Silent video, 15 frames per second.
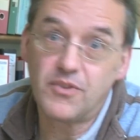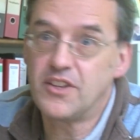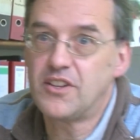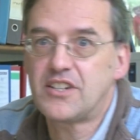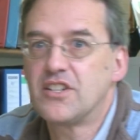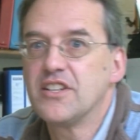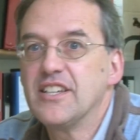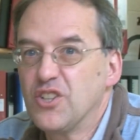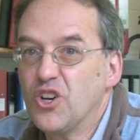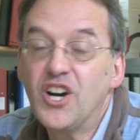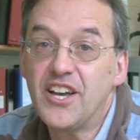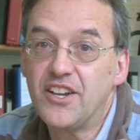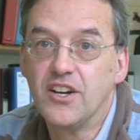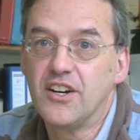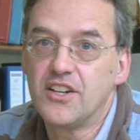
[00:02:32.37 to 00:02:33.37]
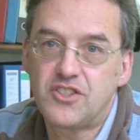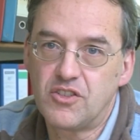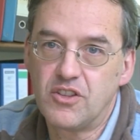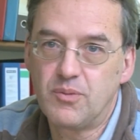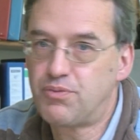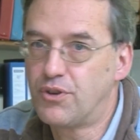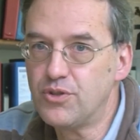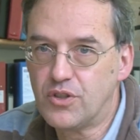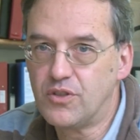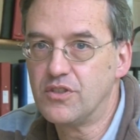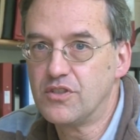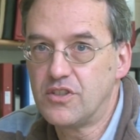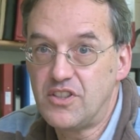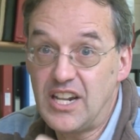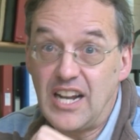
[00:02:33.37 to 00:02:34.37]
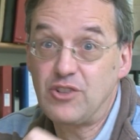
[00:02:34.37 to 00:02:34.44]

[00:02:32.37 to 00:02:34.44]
It actually gets ionized, so the protons and the